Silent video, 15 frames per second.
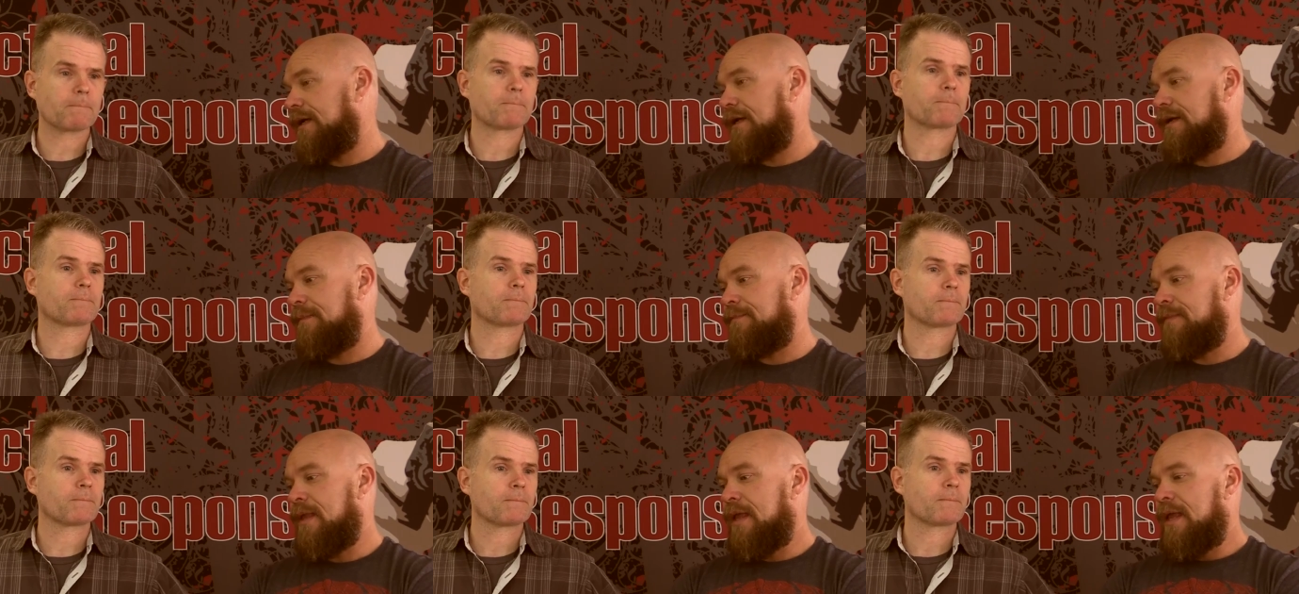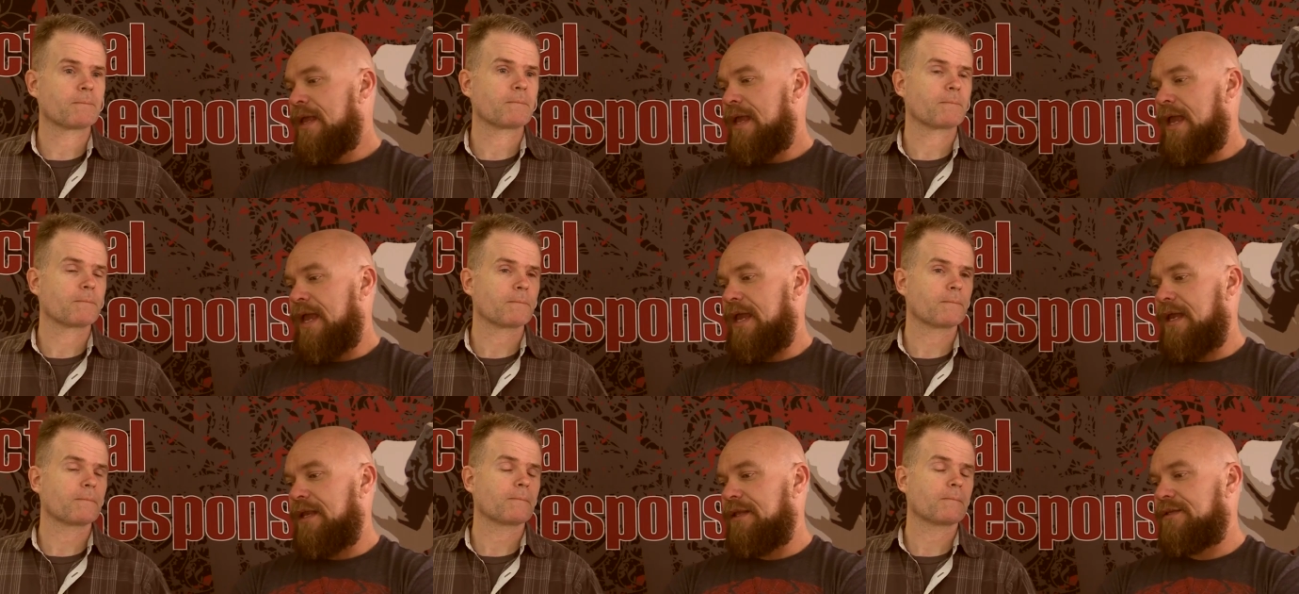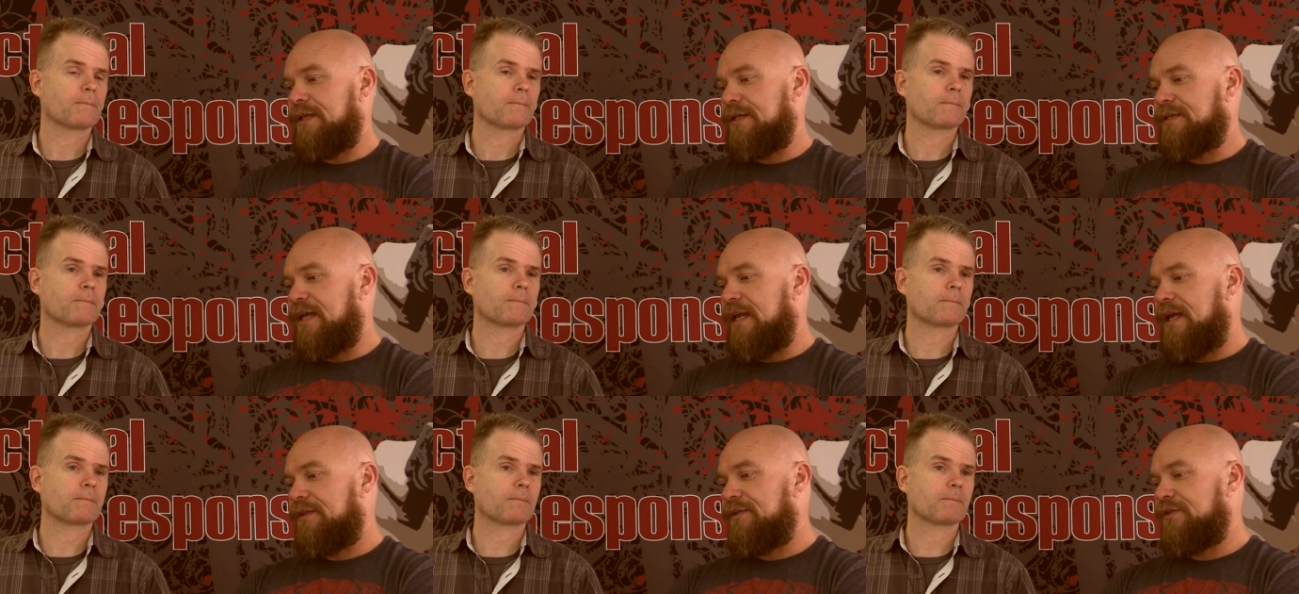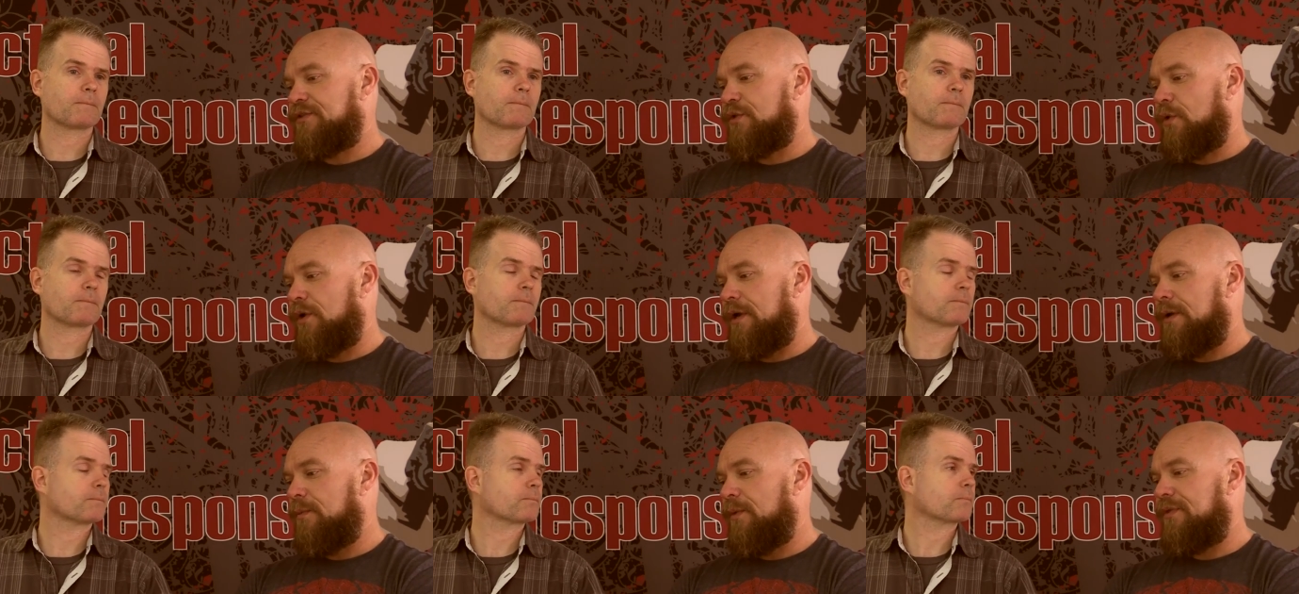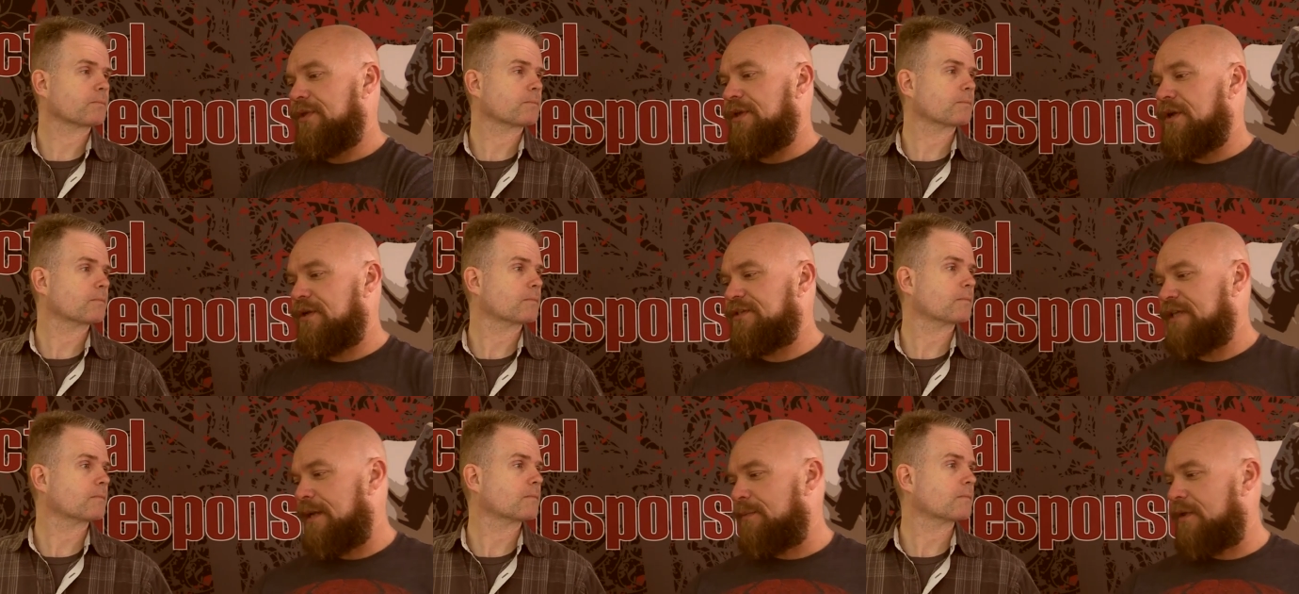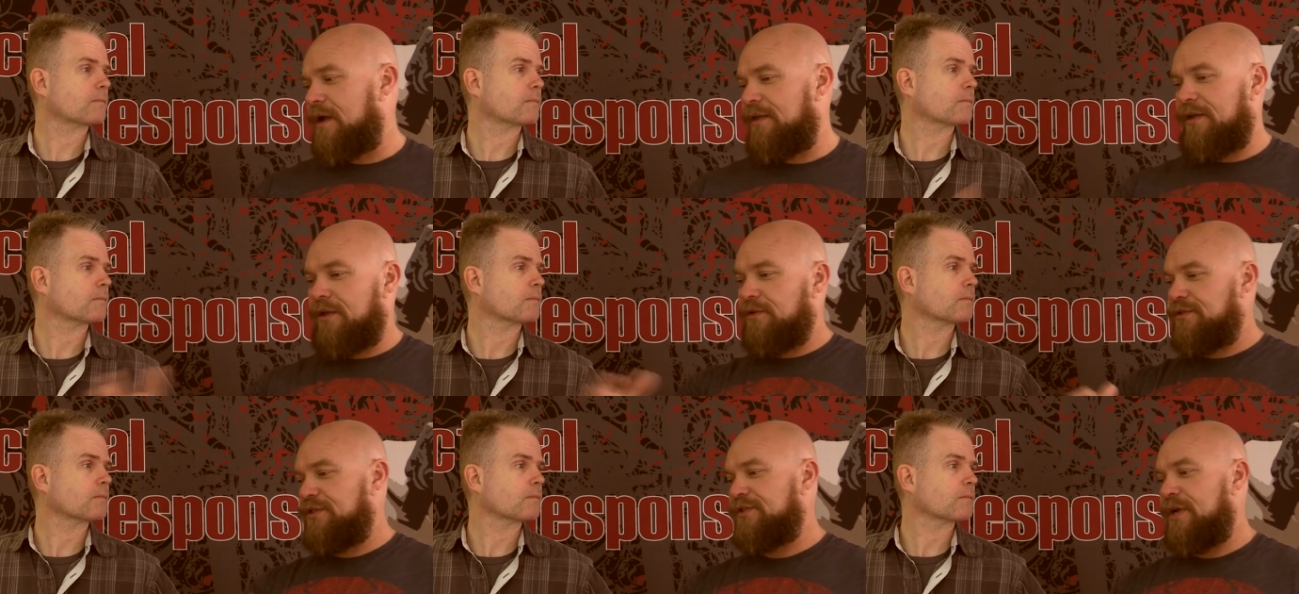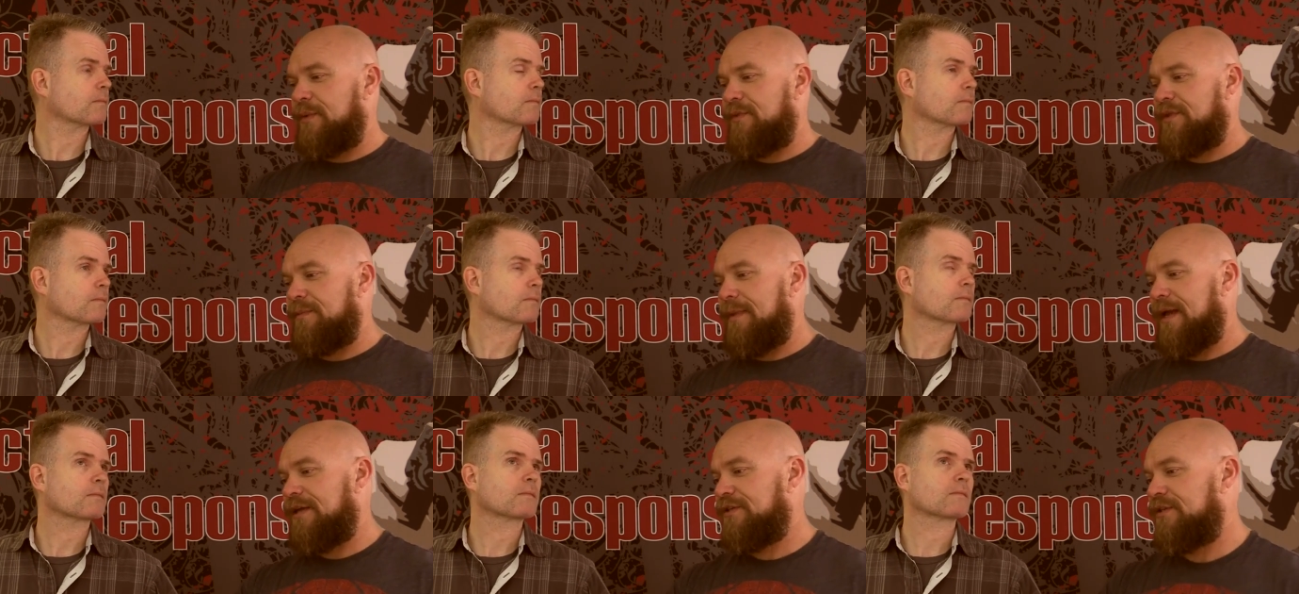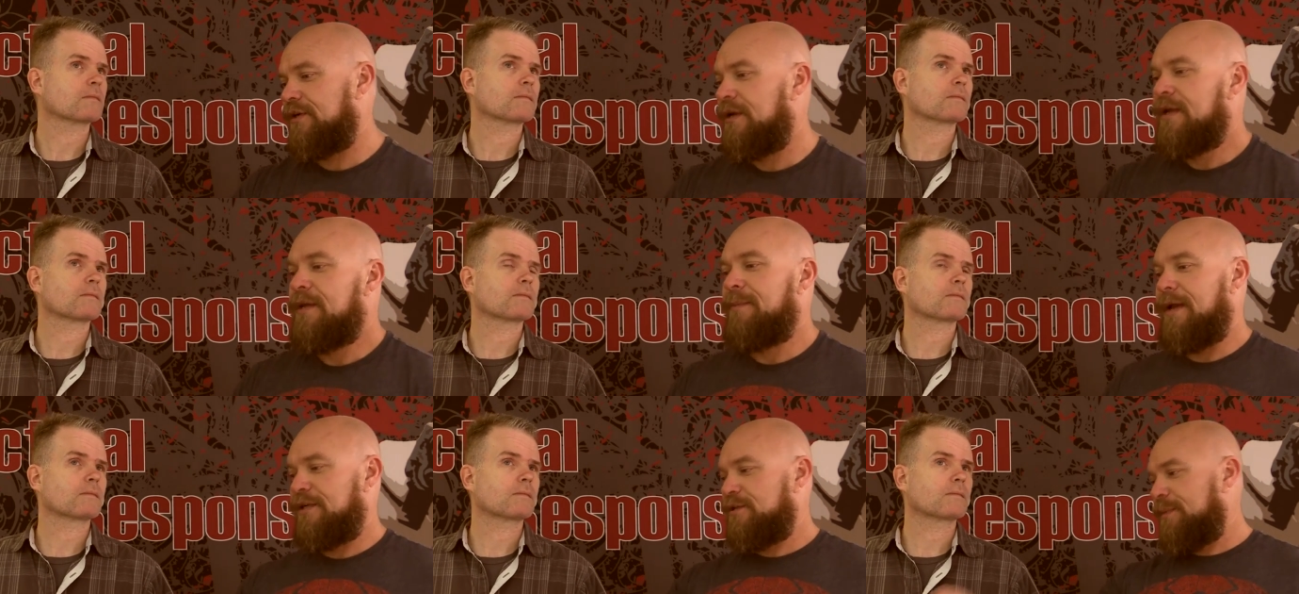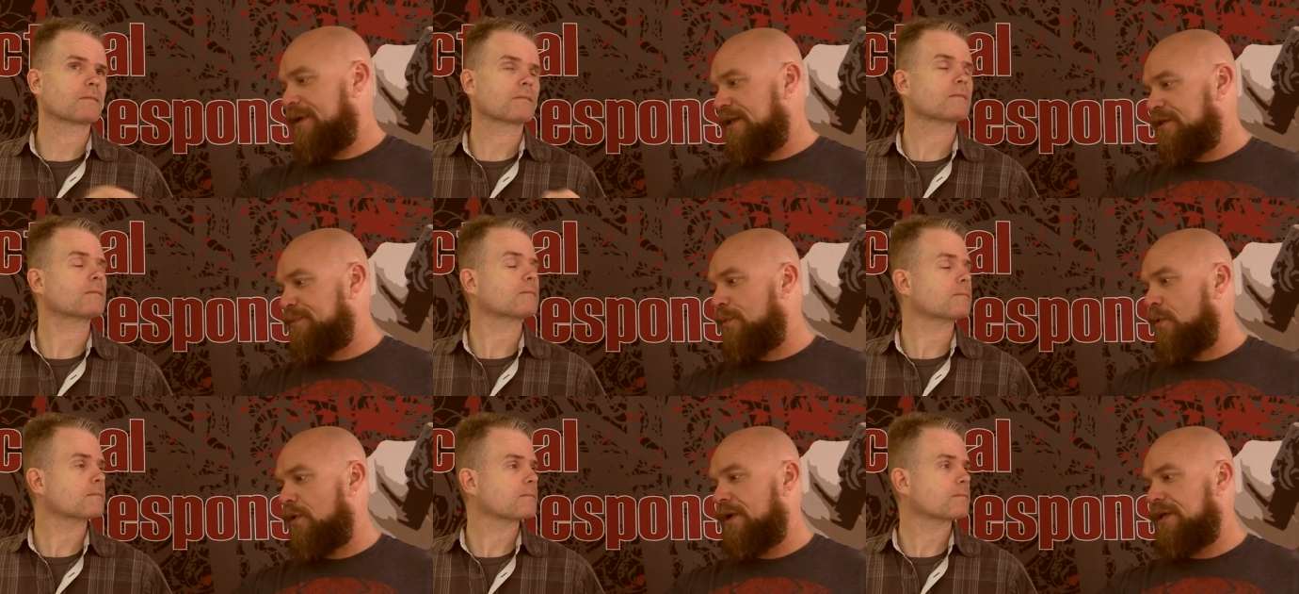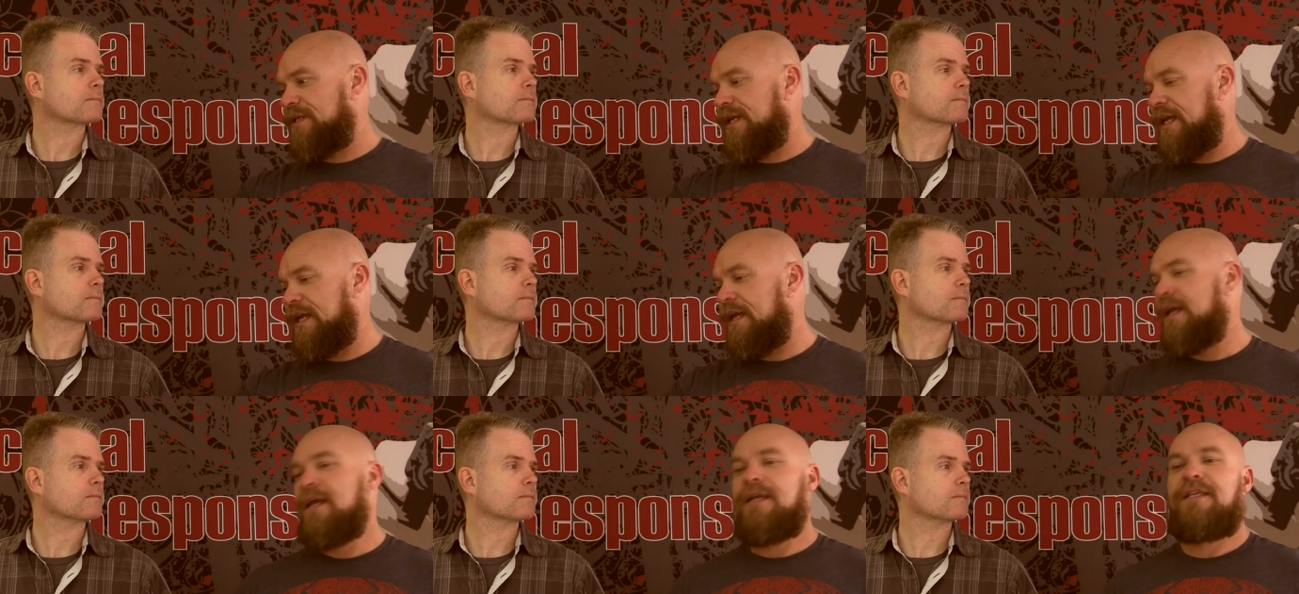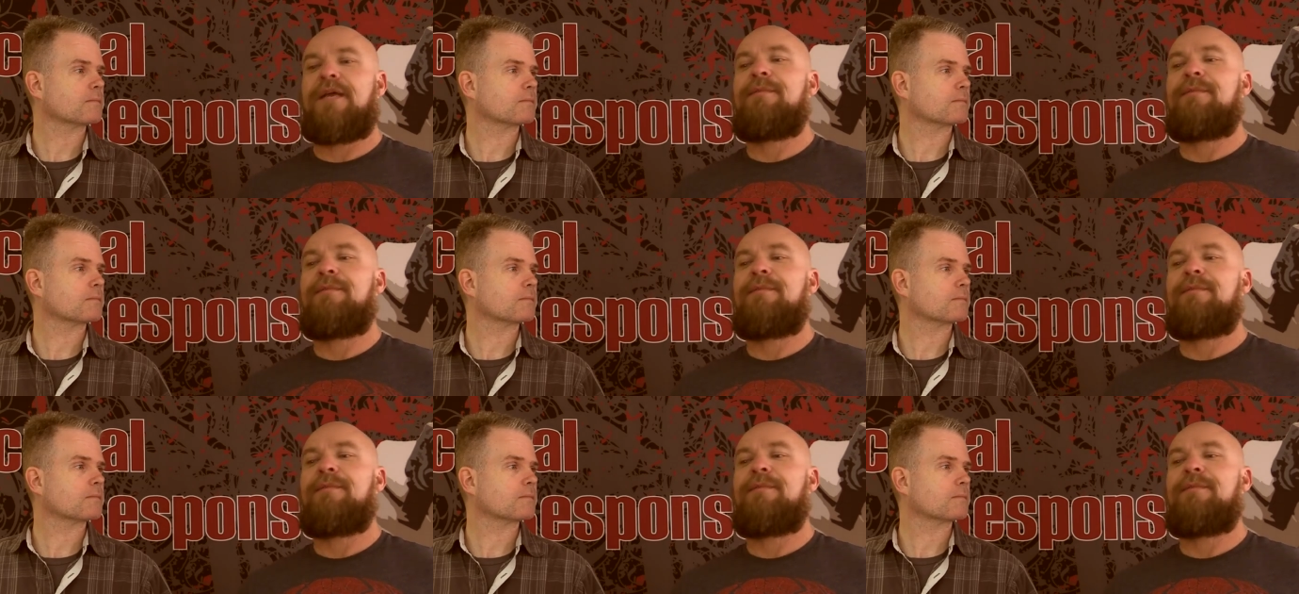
Speaker 1: Um, and it's, it's kind of like the story with the young samurai that goes to train with the master. Master begins pouring tea.